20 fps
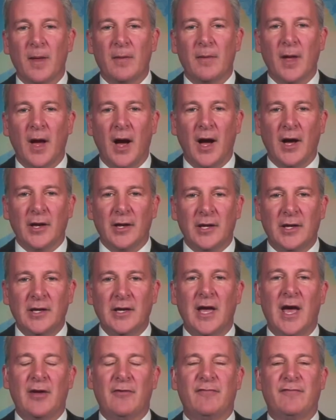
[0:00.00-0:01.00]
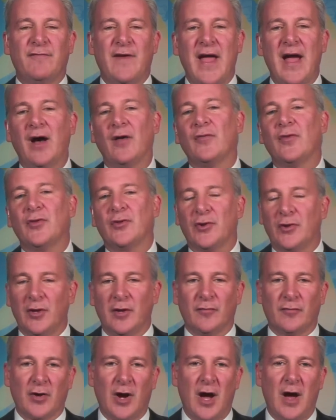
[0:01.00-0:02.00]
Uh, he had failed to
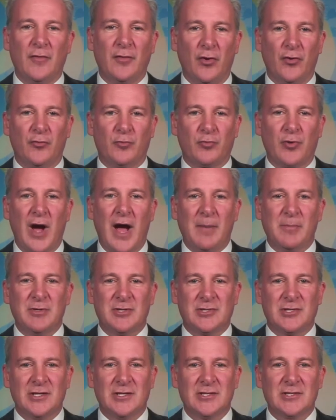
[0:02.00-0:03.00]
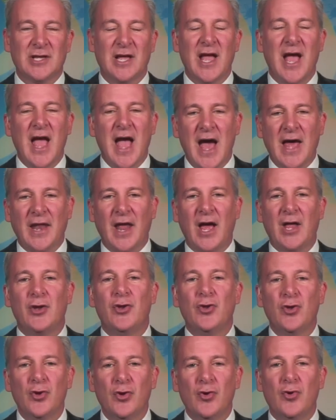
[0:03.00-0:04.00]
deliver on those promises, and I
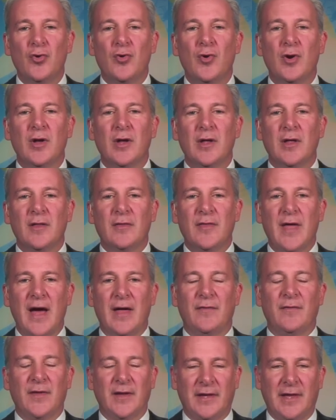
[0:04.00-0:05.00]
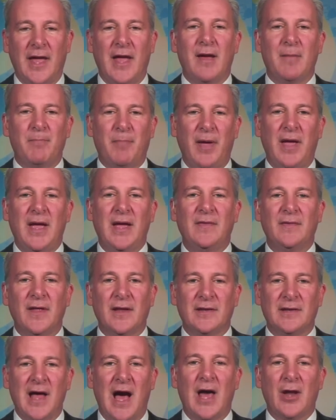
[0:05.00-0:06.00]
knew that the campaign
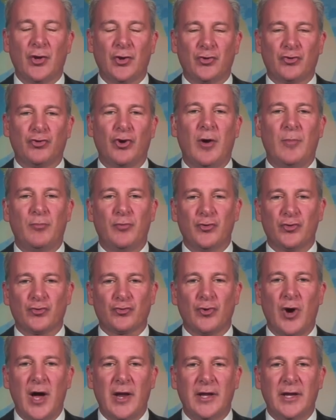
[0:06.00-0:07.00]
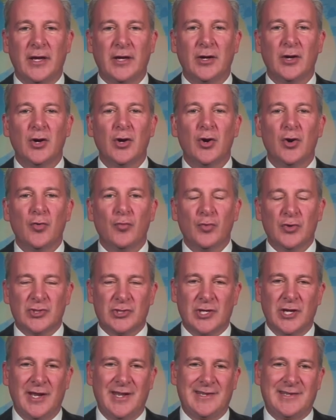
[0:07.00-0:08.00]
that Donald Trump was running was
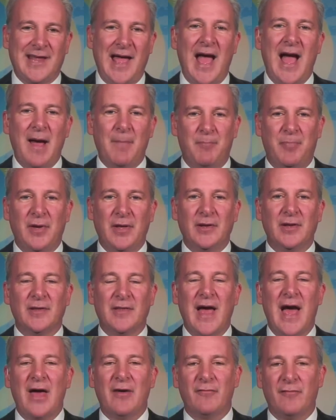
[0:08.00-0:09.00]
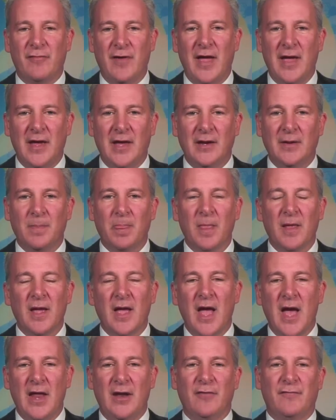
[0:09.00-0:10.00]
going to tap into that vein.
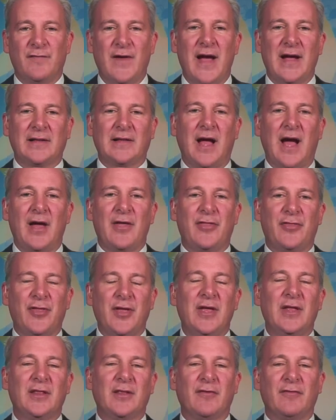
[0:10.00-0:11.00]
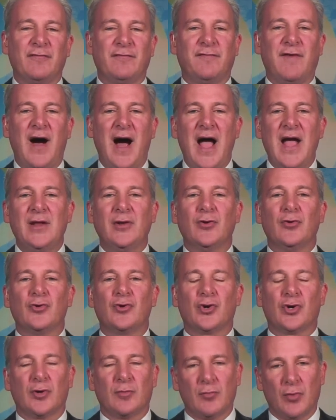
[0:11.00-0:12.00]
And in fact, I think the final
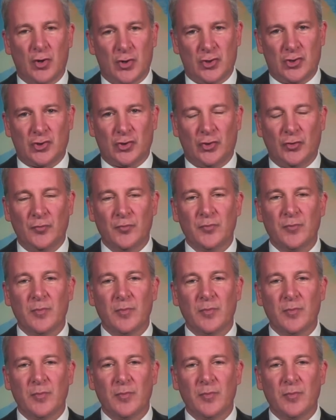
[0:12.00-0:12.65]
commercial